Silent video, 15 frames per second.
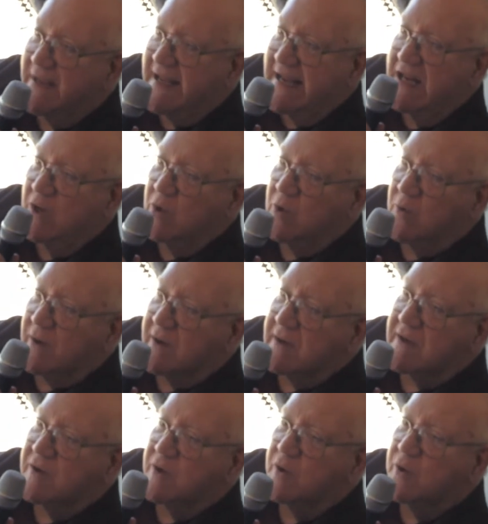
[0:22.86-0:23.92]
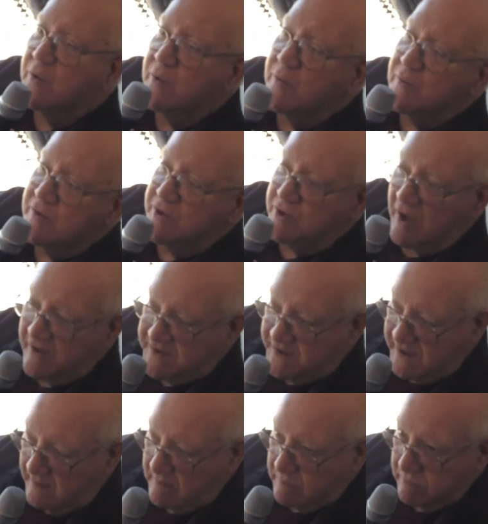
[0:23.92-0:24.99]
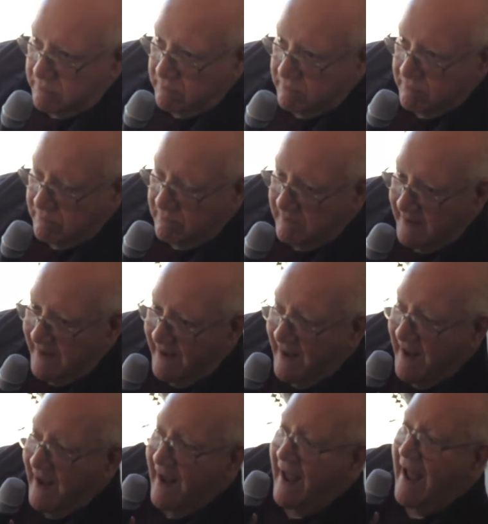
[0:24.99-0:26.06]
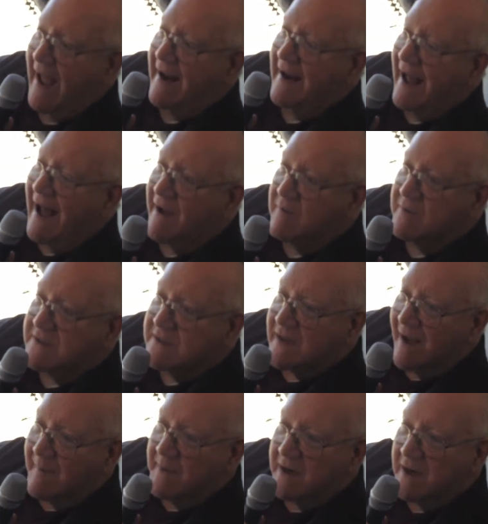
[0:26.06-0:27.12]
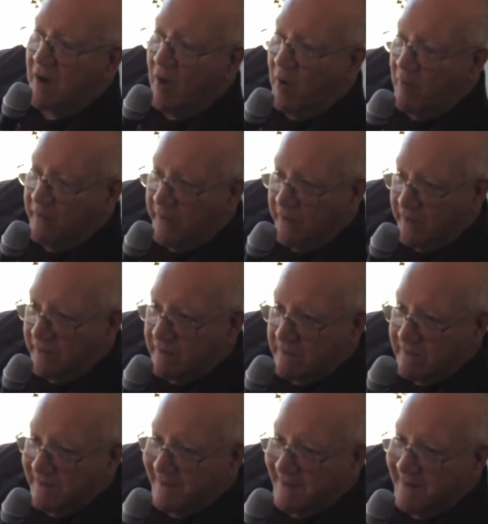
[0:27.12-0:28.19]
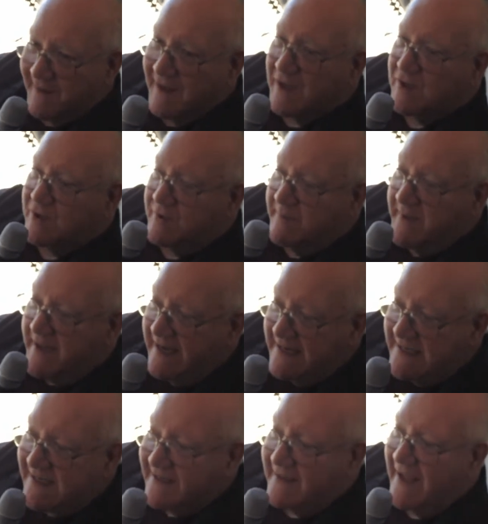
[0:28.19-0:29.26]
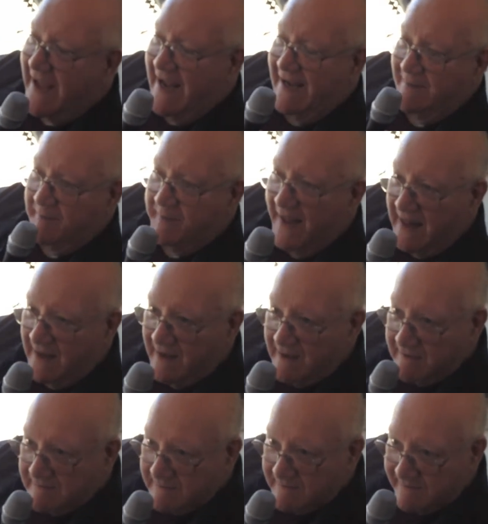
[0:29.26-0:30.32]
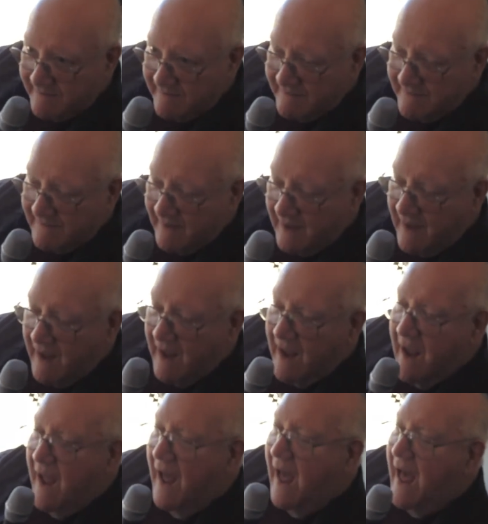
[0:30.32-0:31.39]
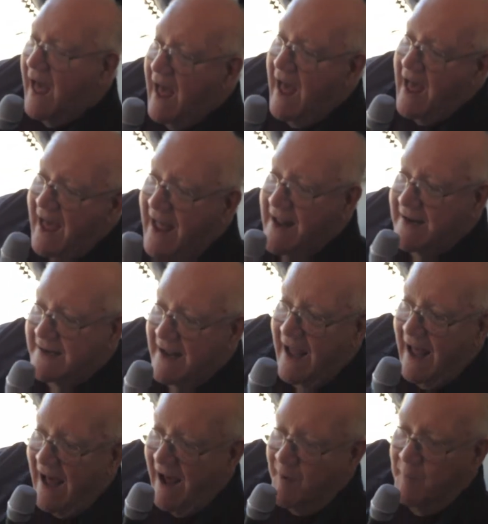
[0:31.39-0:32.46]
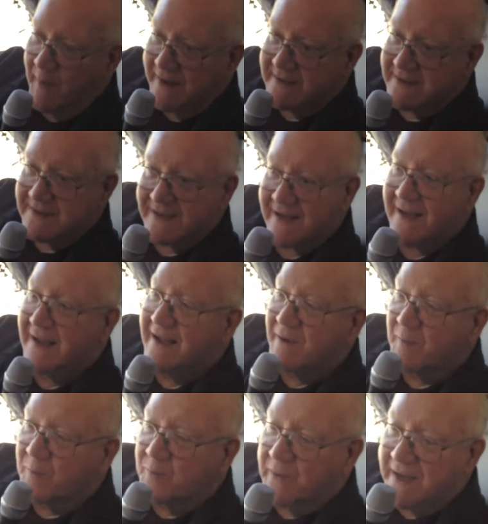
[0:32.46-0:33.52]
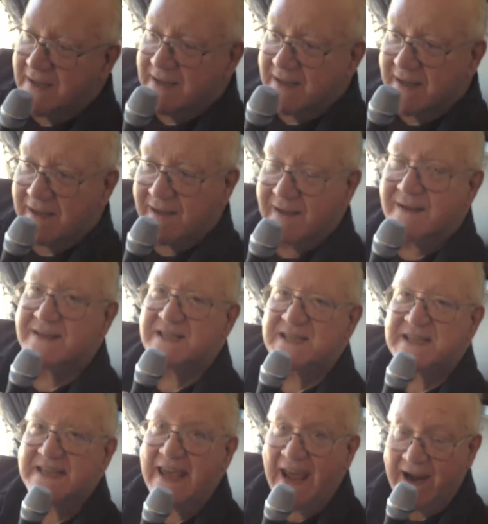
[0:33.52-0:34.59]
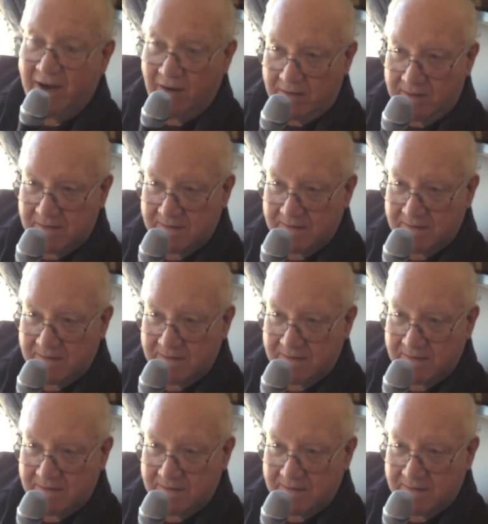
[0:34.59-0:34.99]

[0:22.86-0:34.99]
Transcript: in Newark, New Jersey. And I was coming over to meet Aunt Bella, and I was really scared.